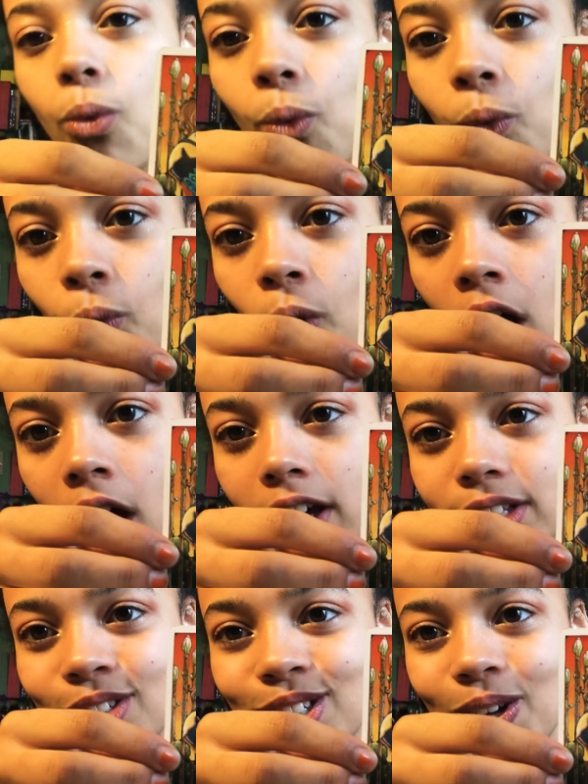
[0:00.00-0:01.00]

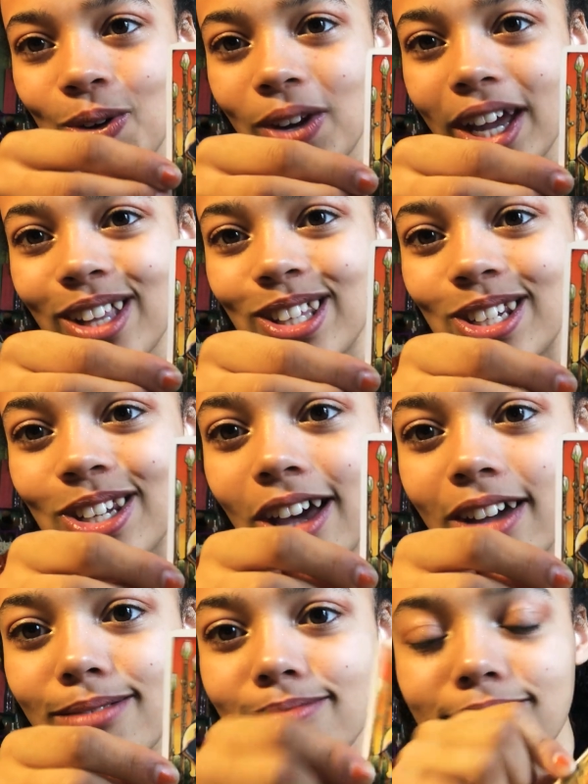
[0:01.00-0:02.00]
Rods. Okay, then
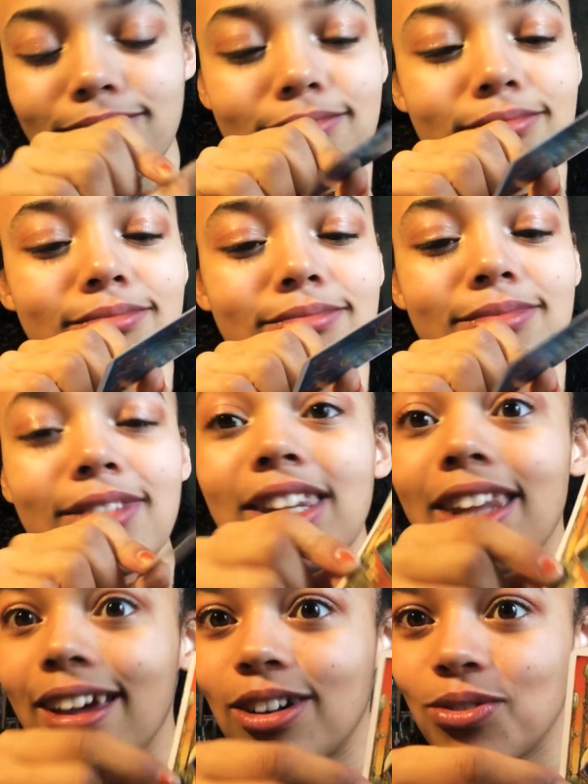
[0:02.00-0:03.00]

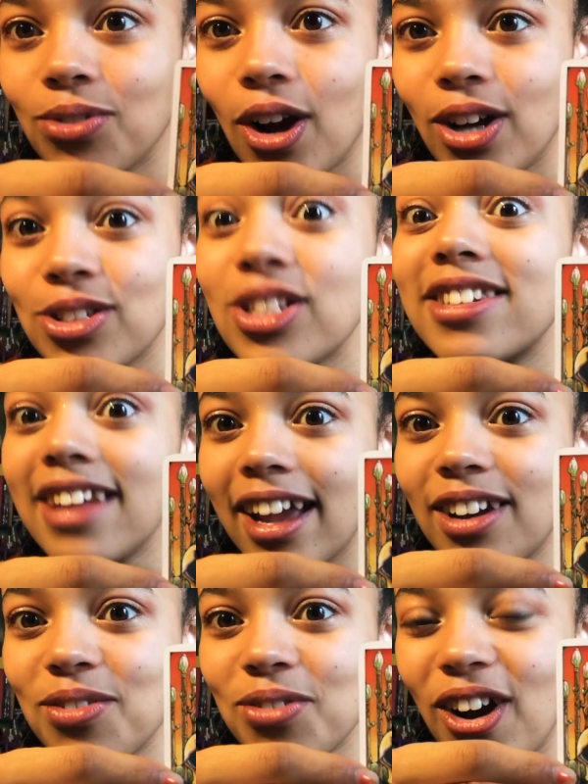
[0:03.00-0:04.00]
Nine of Rods.
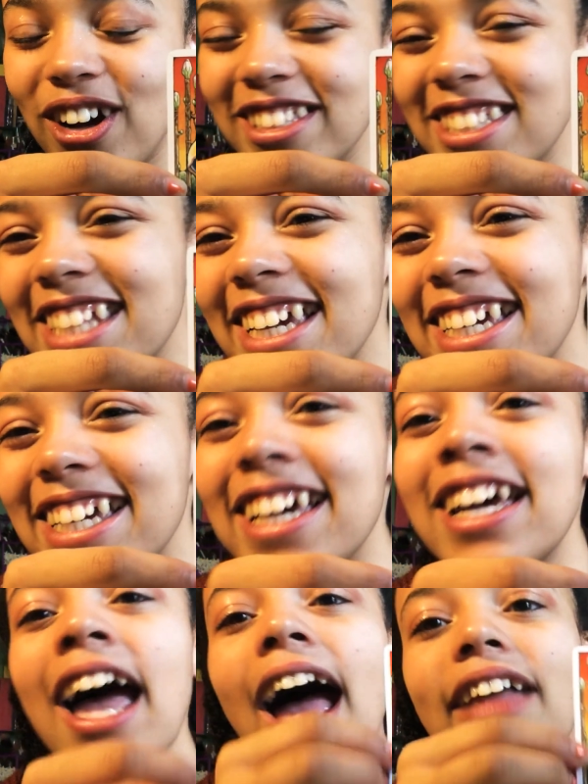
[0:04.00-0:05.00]

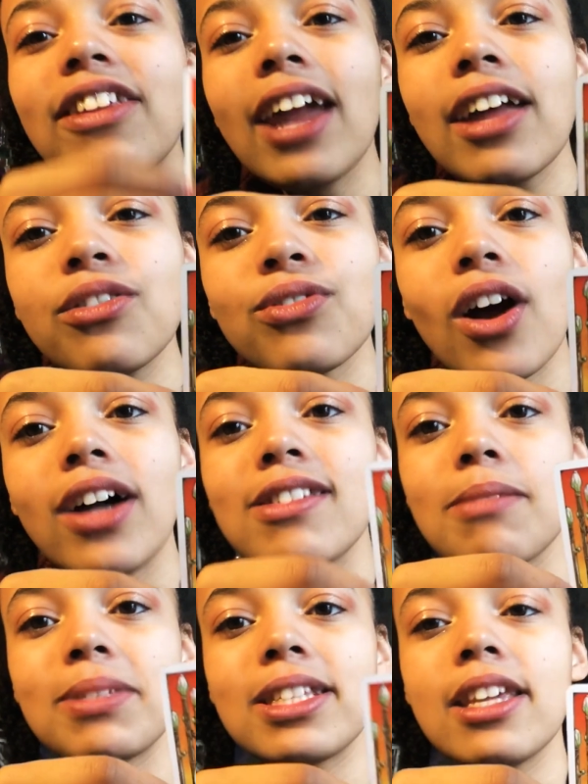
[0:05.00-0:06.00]
And the Nine of Rods,
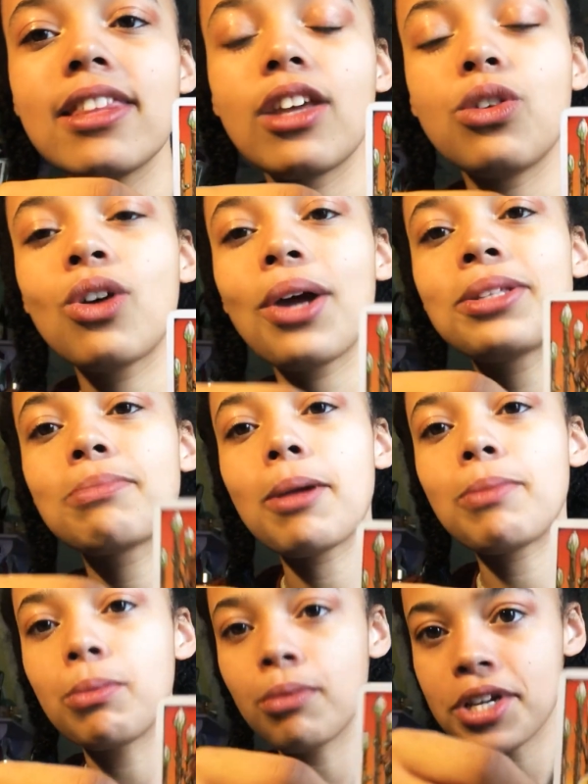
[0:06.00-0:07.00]
I'm seeing that you guys
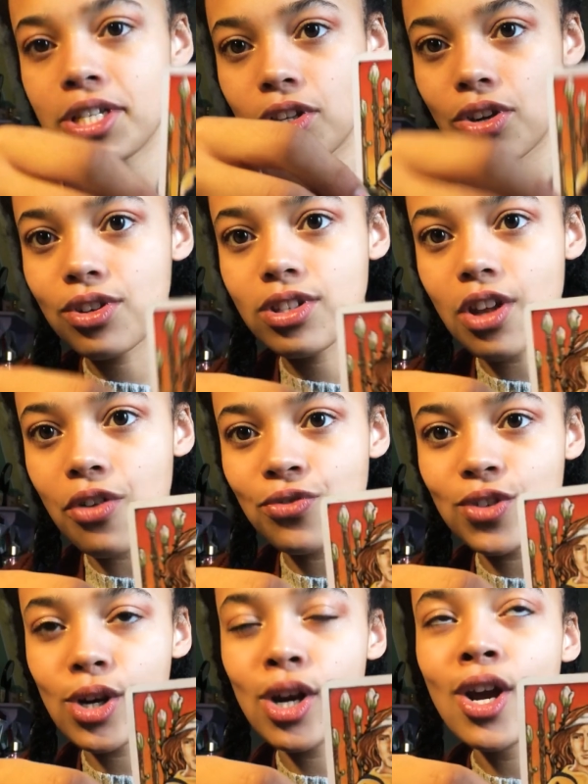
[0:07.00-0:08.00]
might be bracing yourself
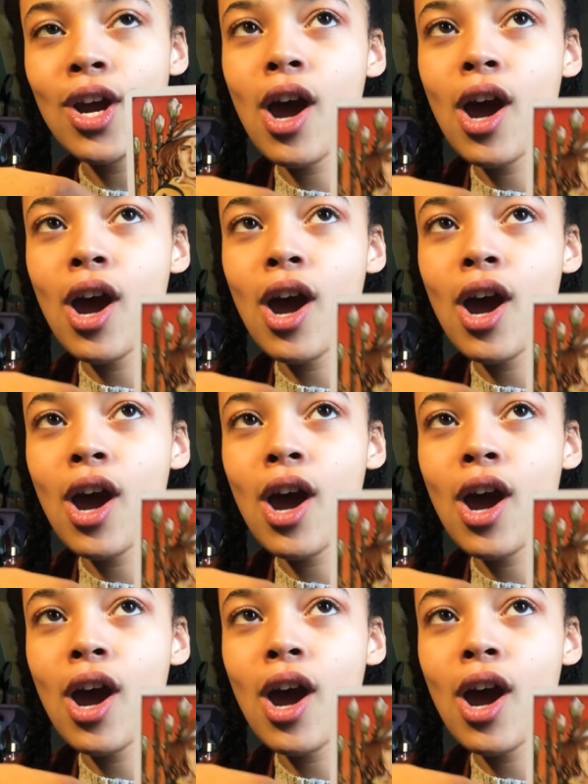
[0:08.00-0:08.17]
for